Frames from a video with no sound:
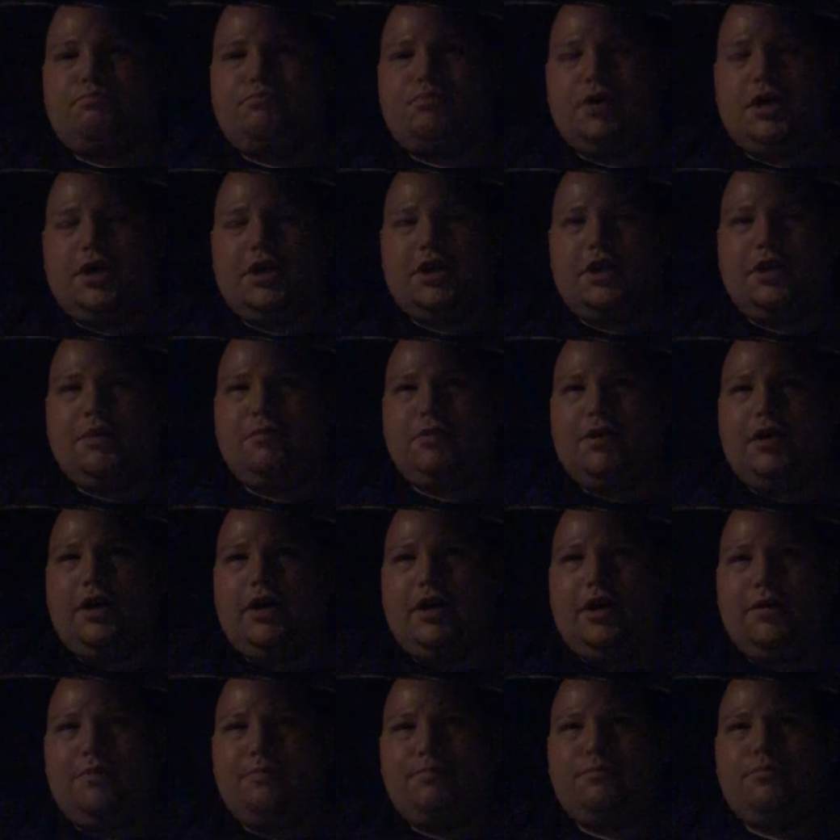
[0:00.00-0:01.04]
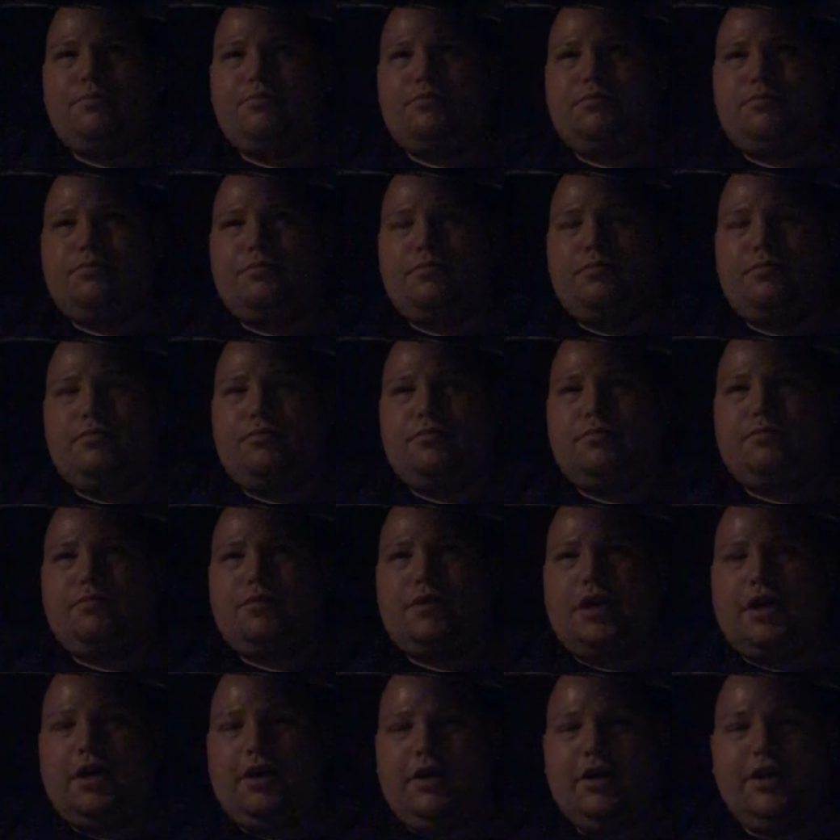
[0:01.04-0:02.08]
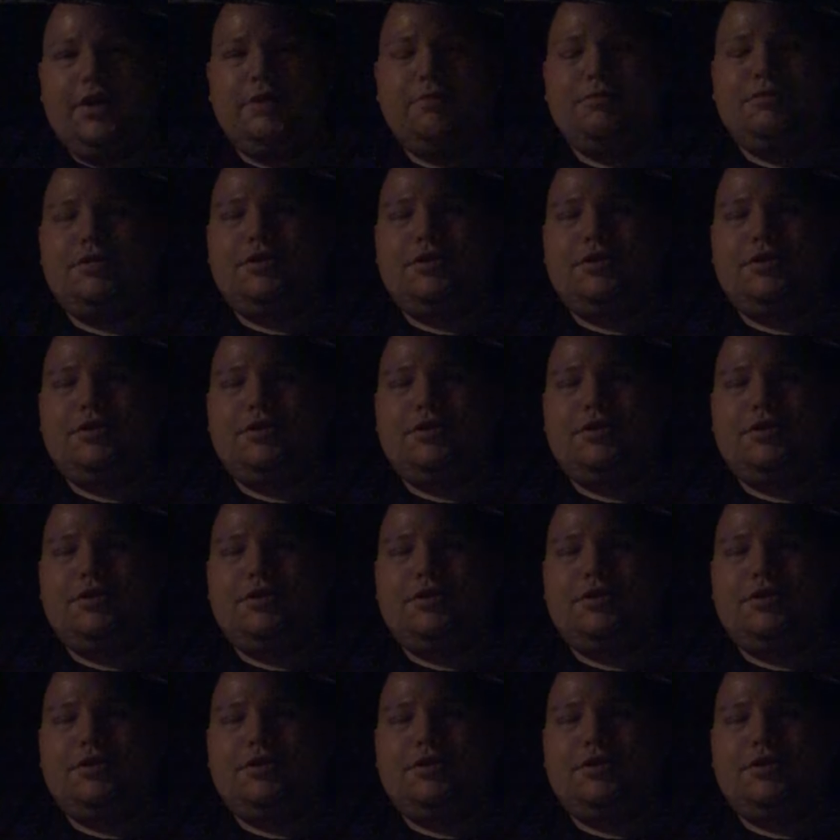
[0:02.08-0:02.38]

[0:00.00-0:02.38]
picked him up, carried him